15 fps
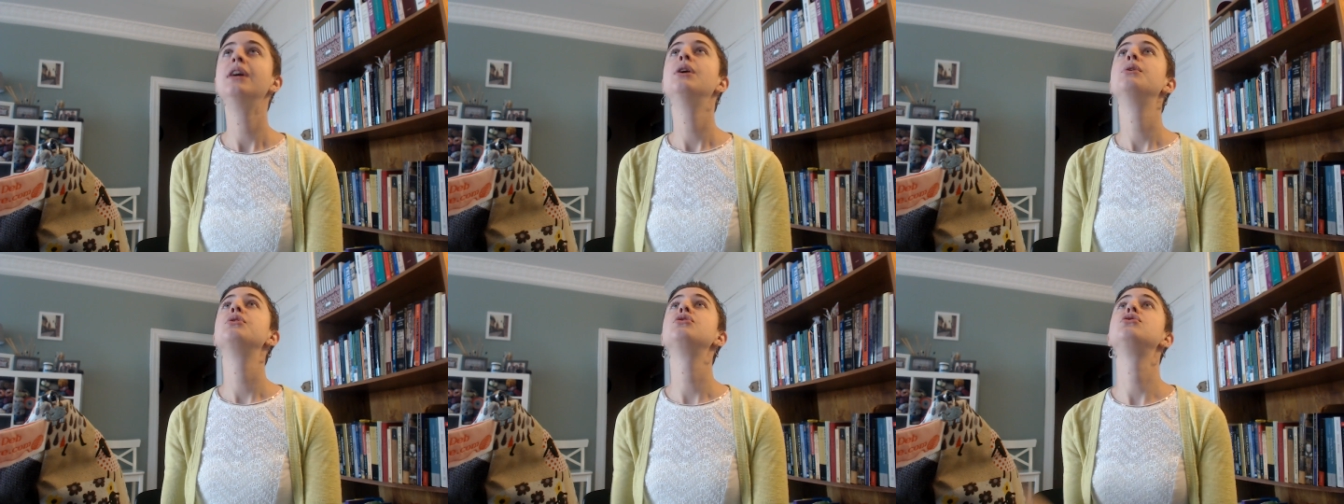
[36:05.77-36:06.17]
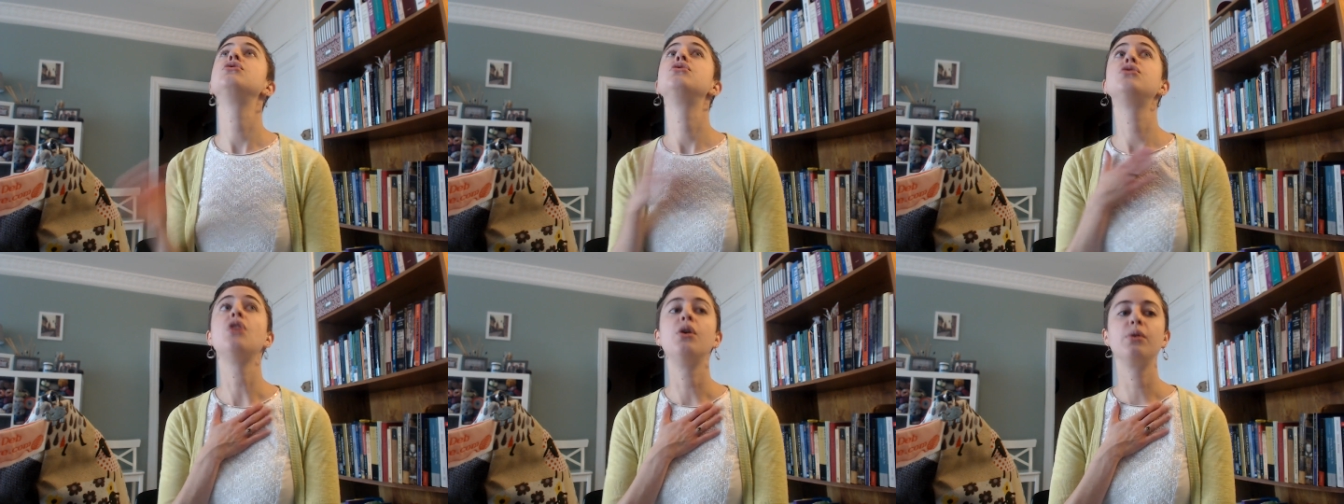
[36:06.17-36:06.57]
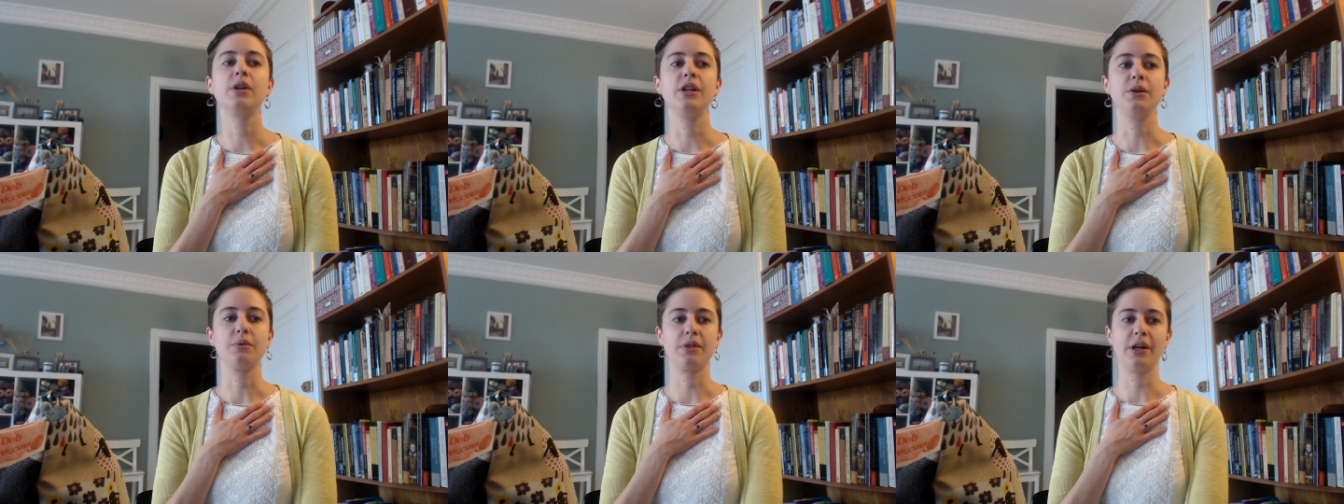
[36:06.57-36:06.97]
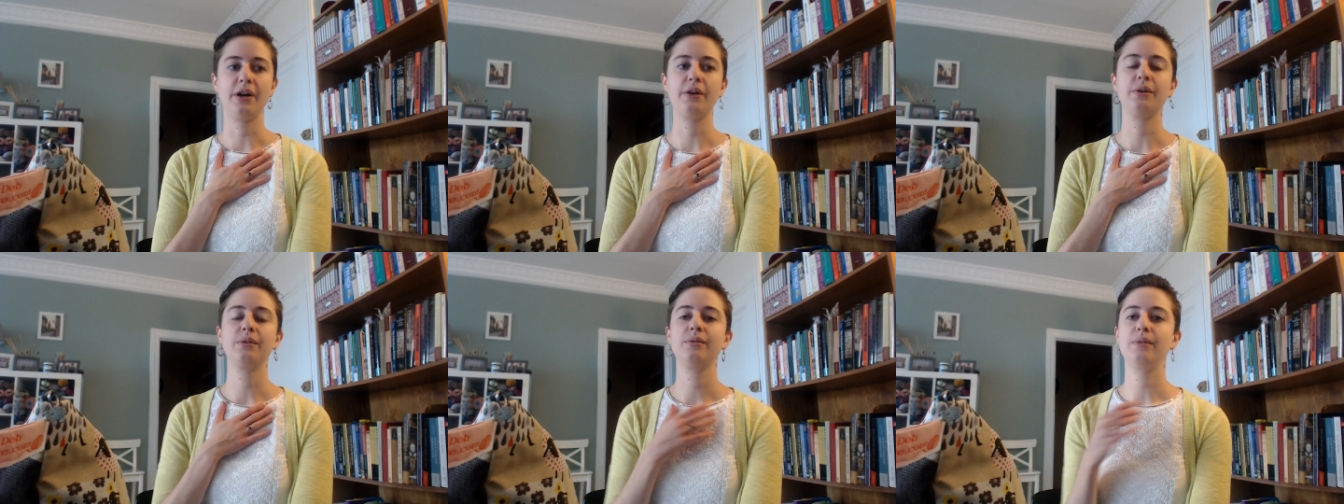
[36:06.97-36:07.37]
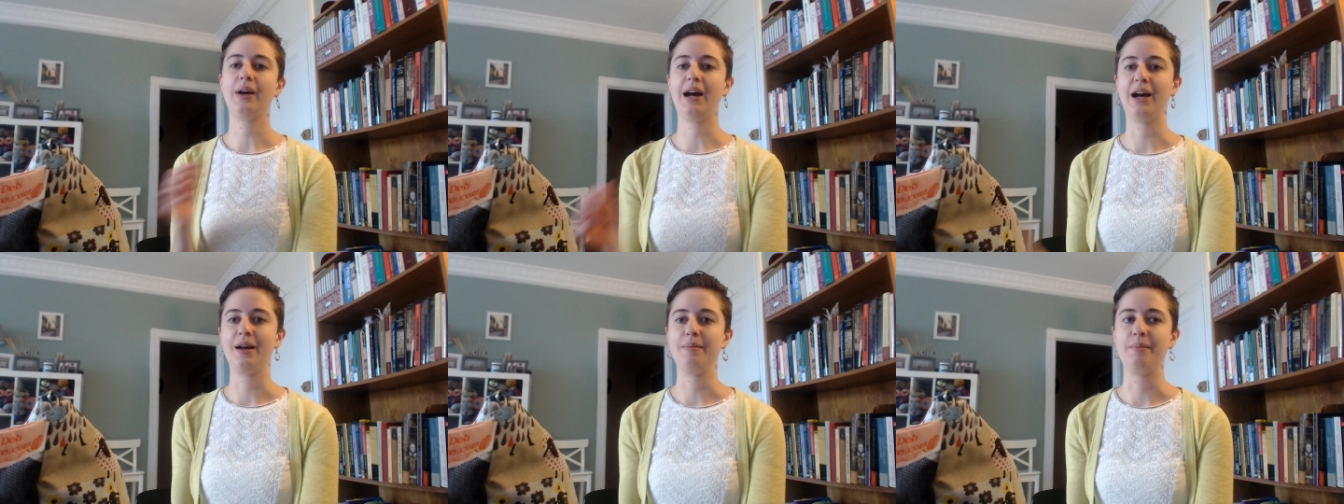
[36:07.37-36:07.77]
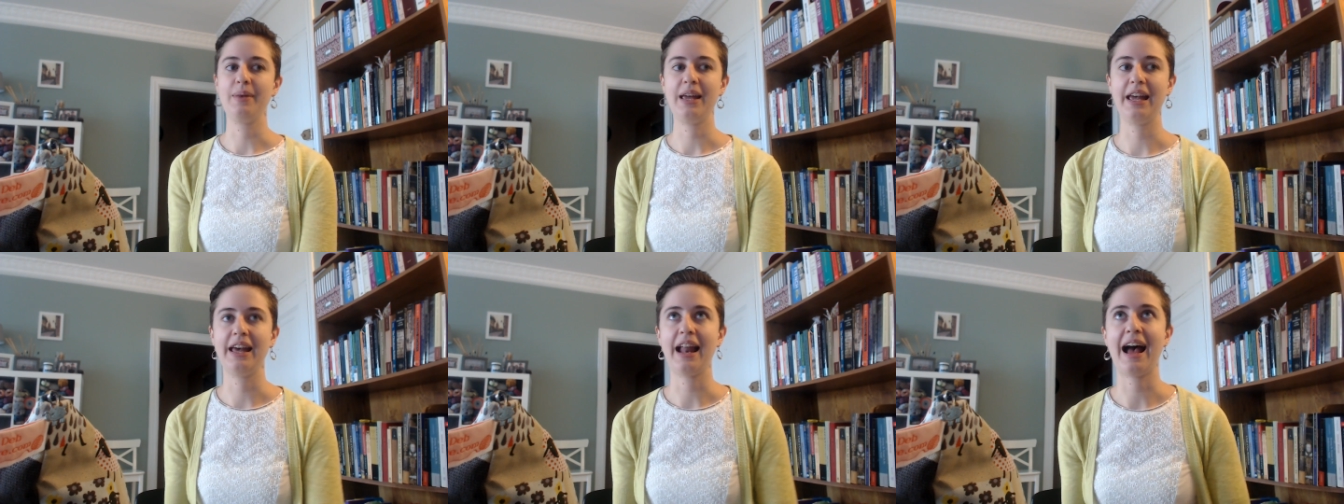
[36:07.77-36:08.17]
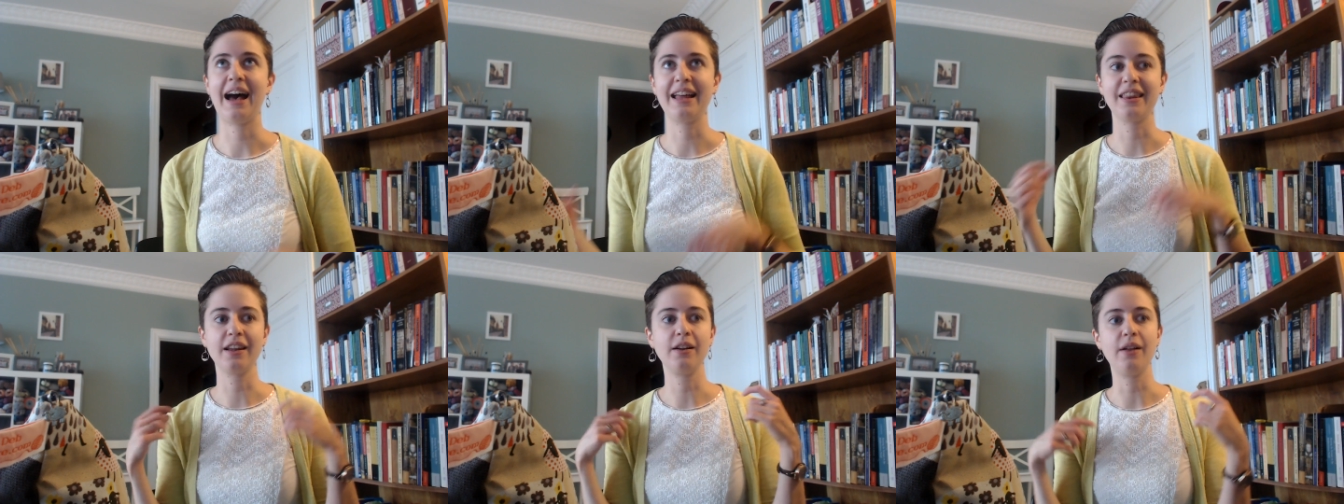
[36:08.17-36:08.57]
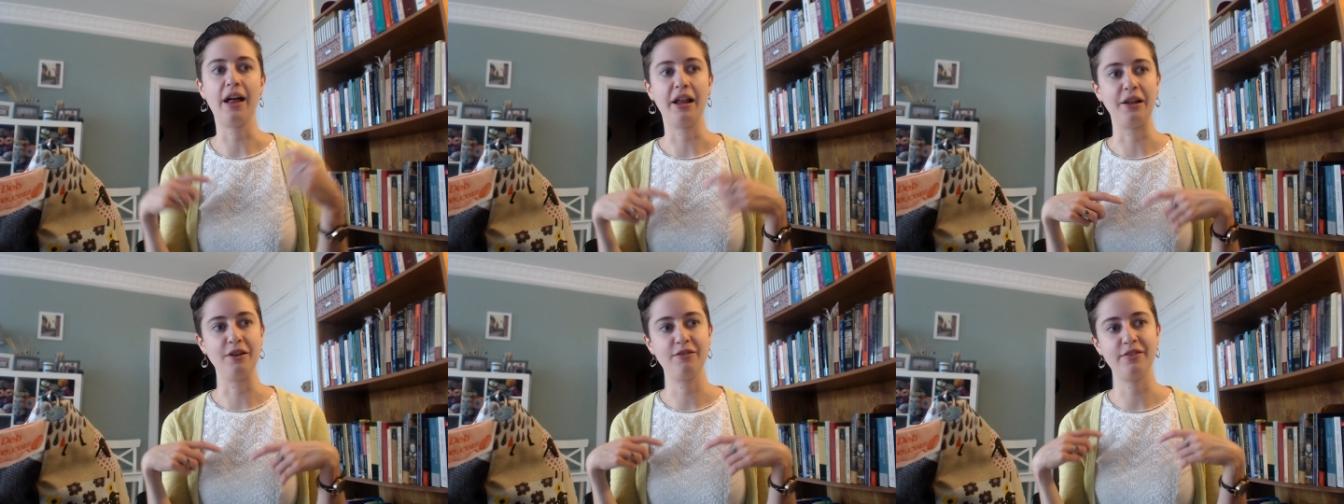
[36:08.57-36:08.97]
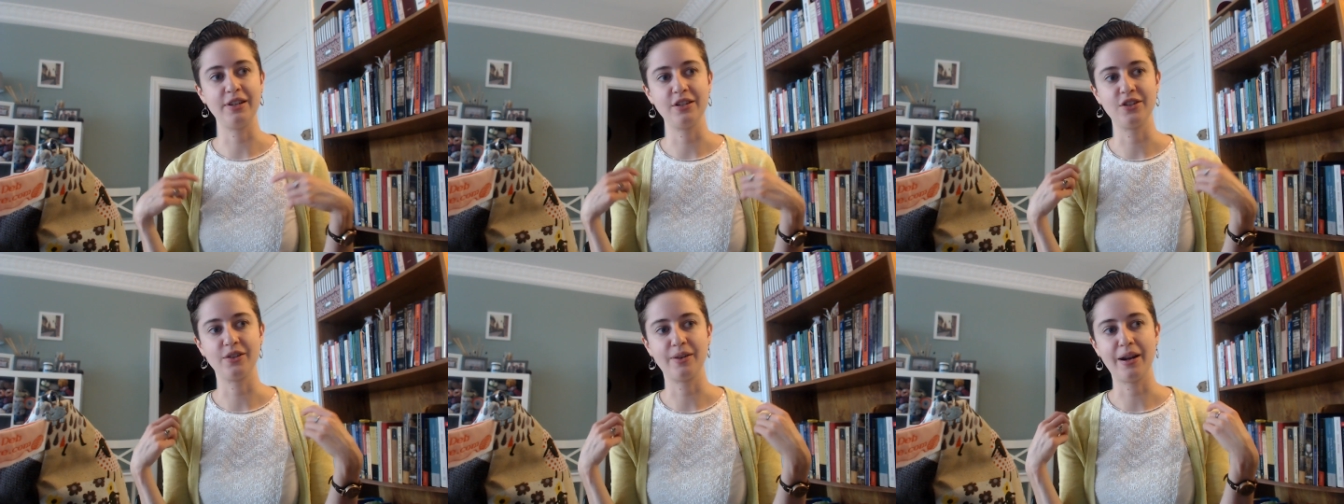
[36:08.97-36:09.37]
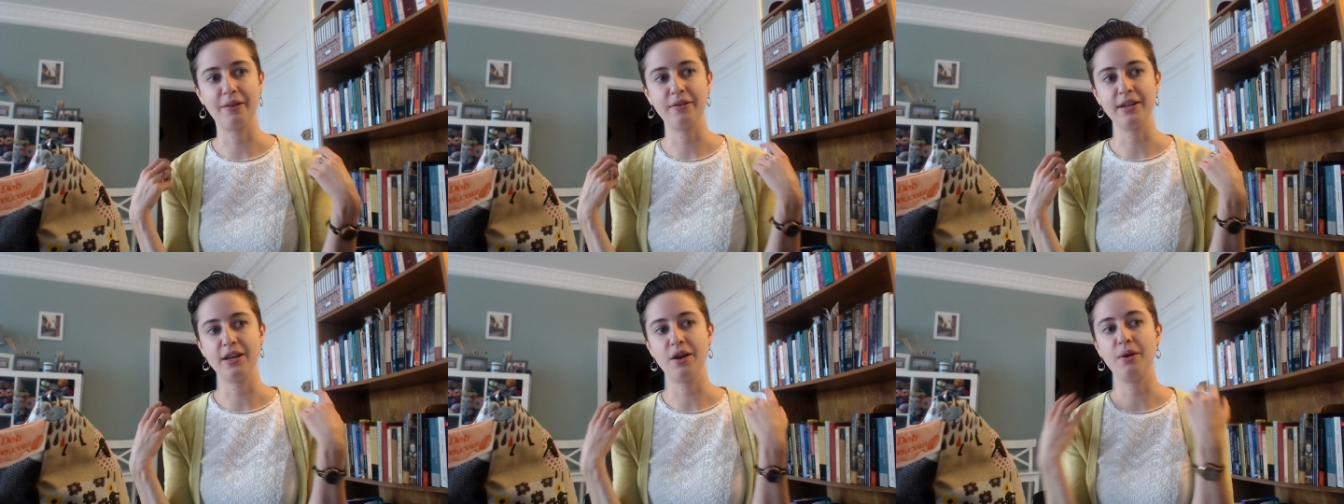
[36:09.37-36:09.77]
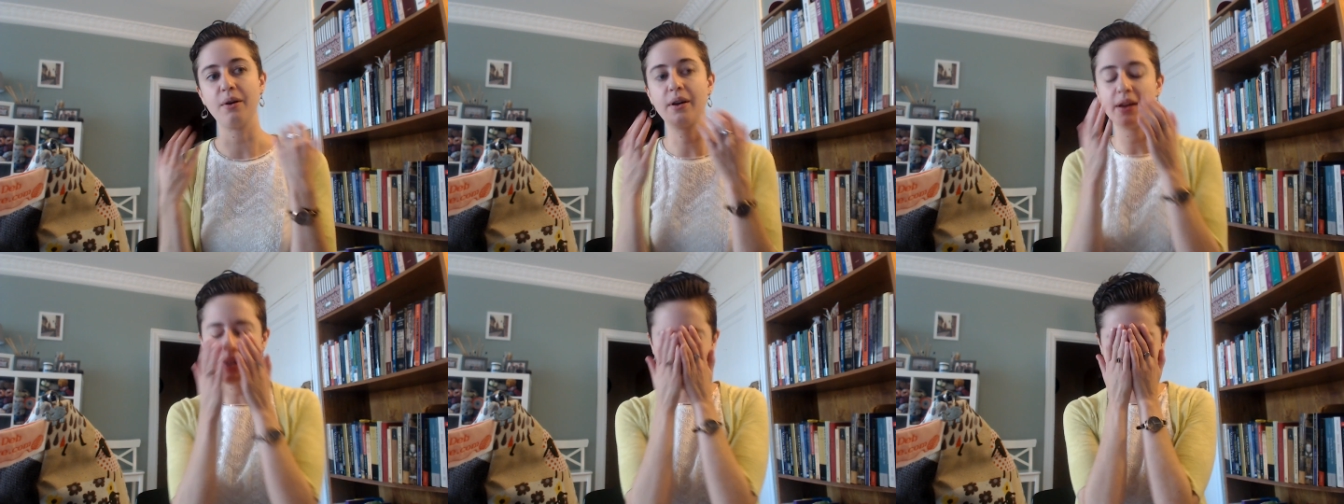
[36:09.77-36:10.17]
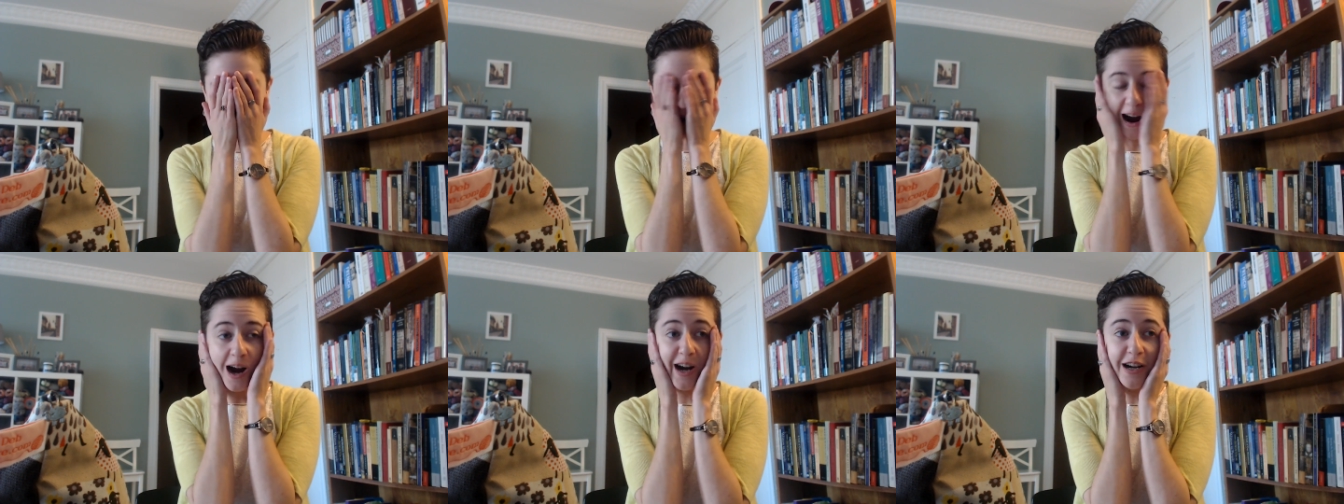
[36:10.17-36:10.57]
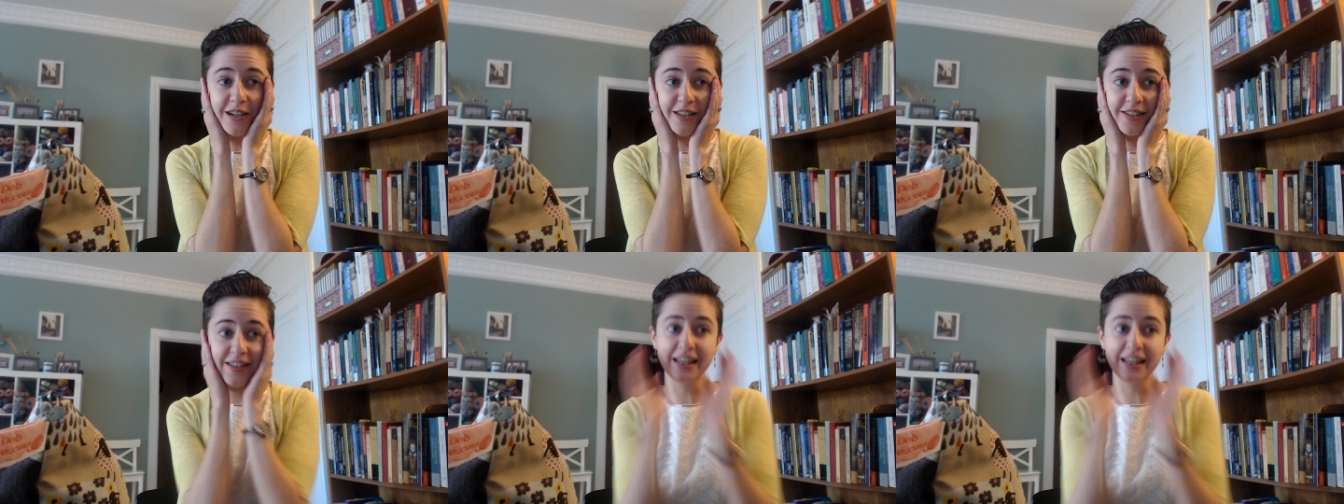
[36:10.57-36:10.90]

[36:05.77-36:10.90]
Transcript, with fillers: So cute though. Um, it had little elephants around the yoke and hearts.